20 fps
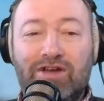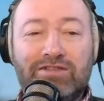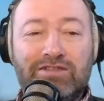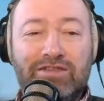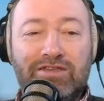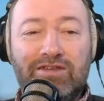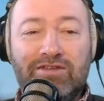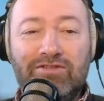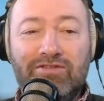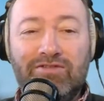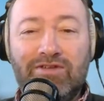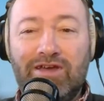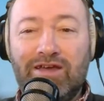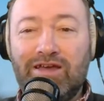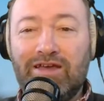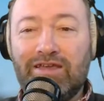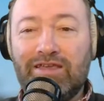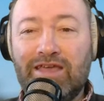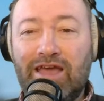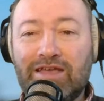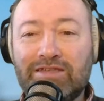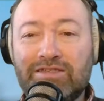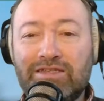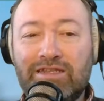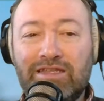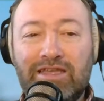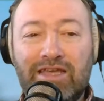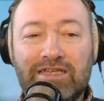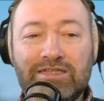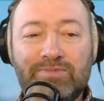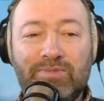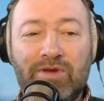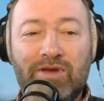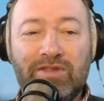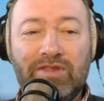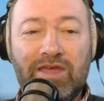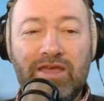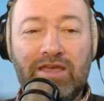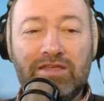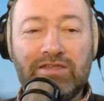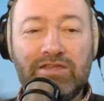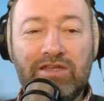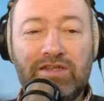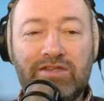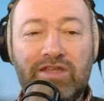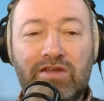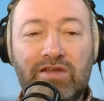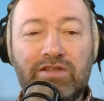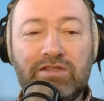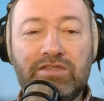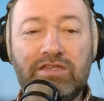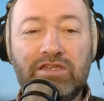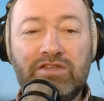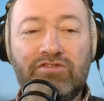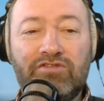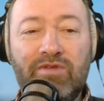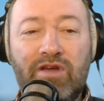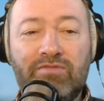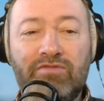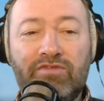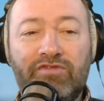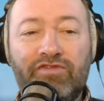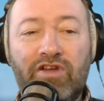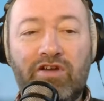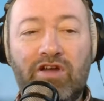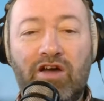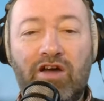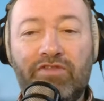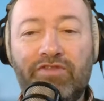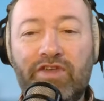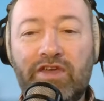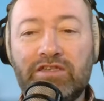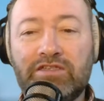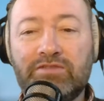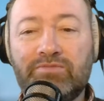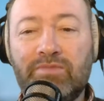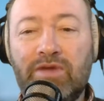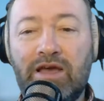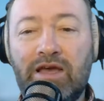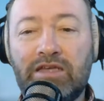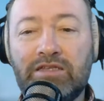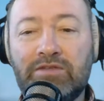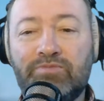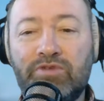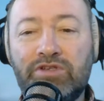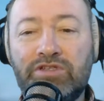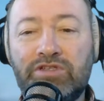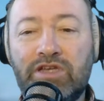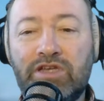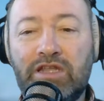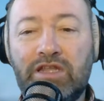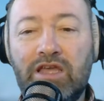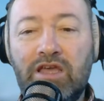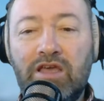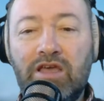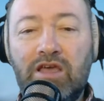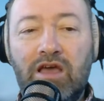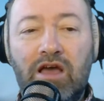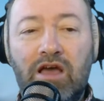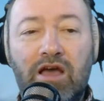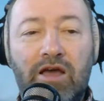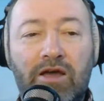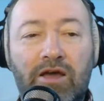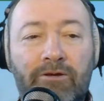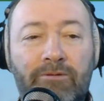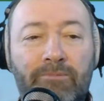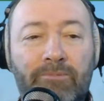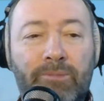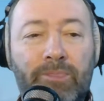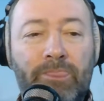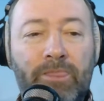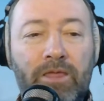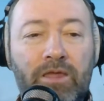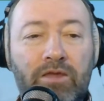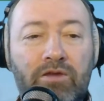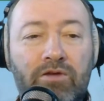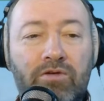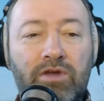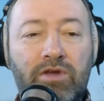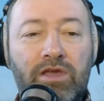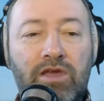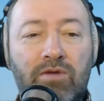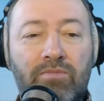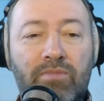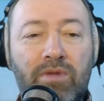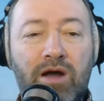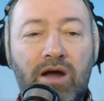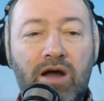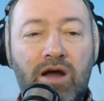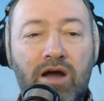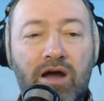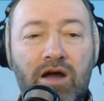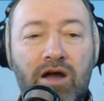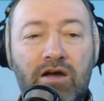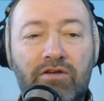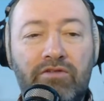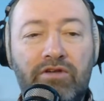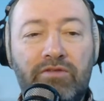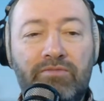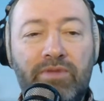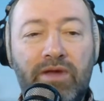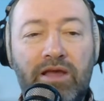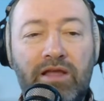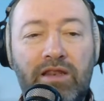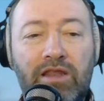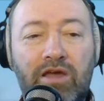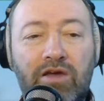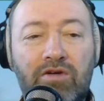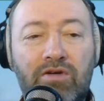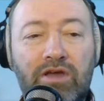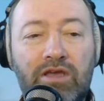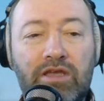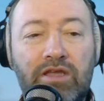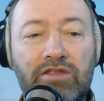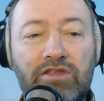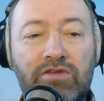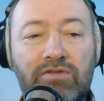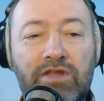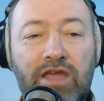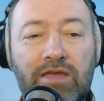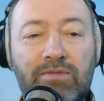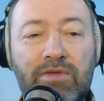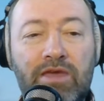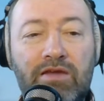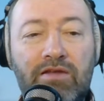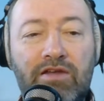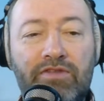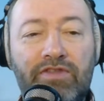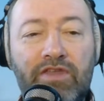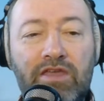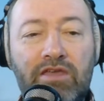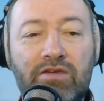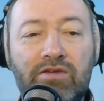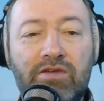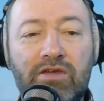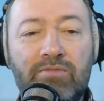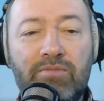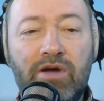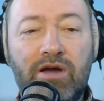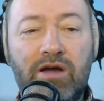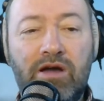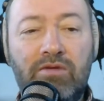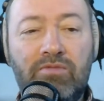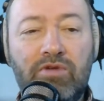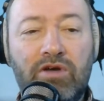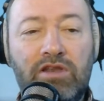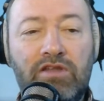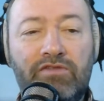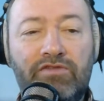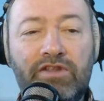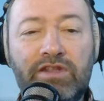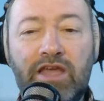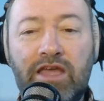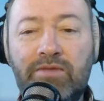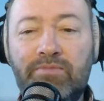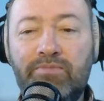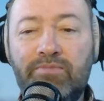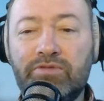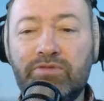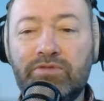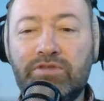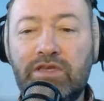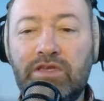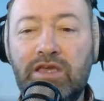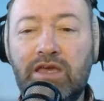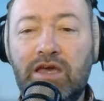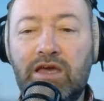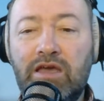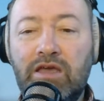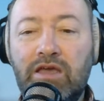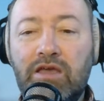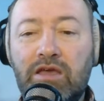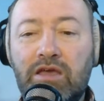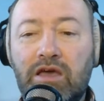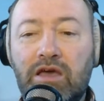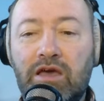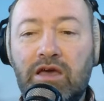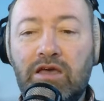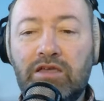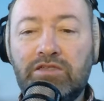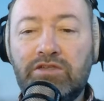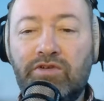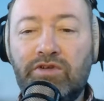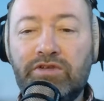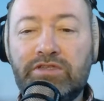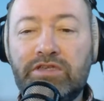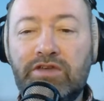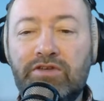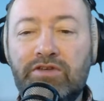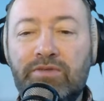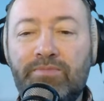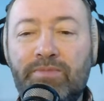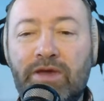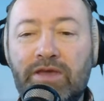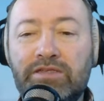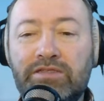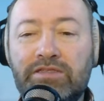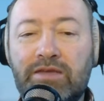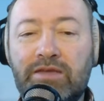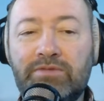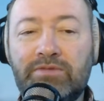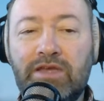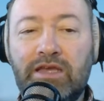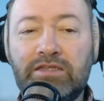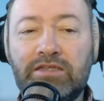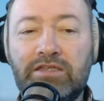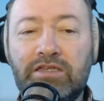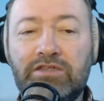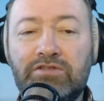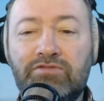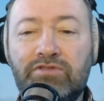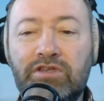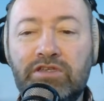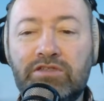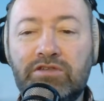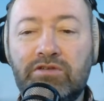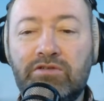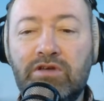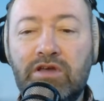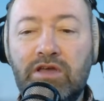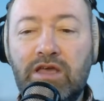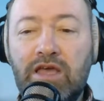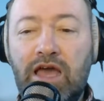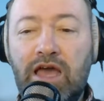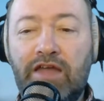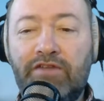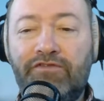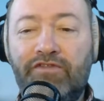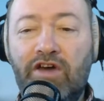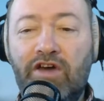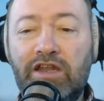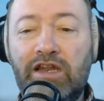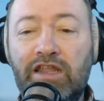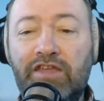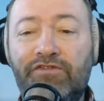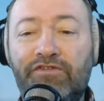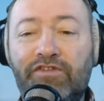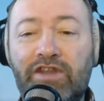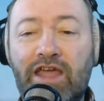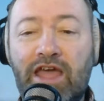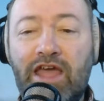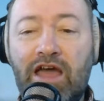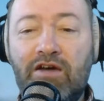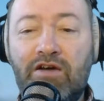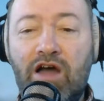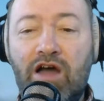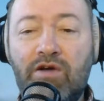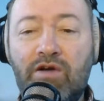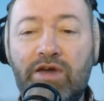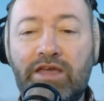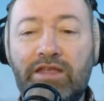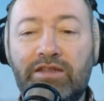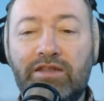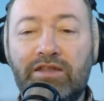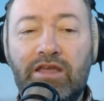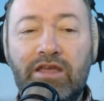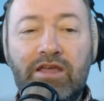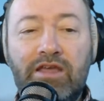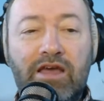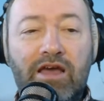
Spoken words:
to you, Gaz in the Gaz bar there. It's condolences from Albufeira. Oh, thanks, Maz. Appreciate it. Guiomar Rabello, a new name here, I think. Guiomar, what a lovely name. Bon dia. Sorry to hear about your stepdad, says Rizal. And finally, for now, Owen,